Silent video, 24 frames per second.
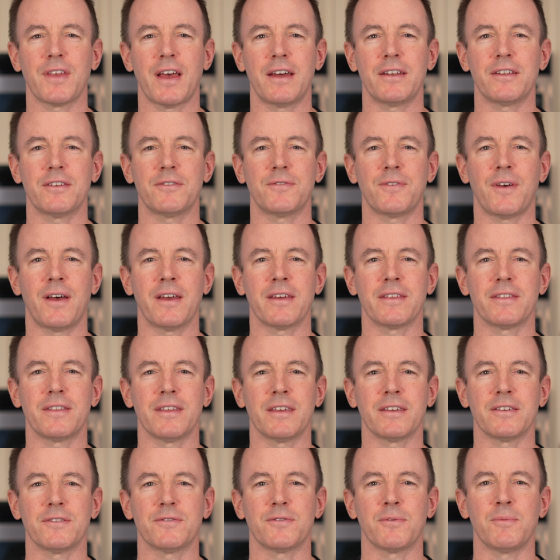satisfying
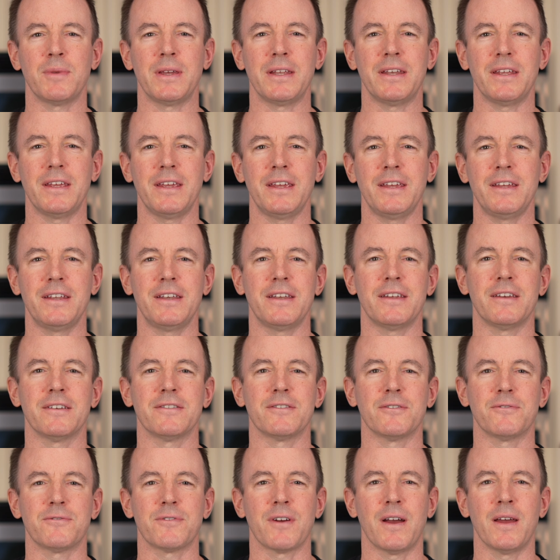things for me to eat is
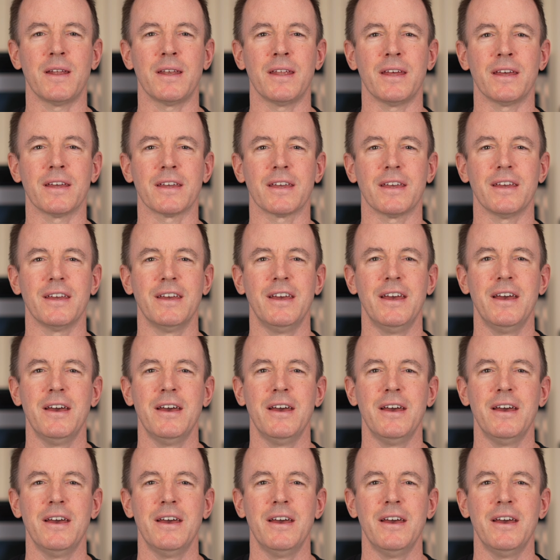a fried egg.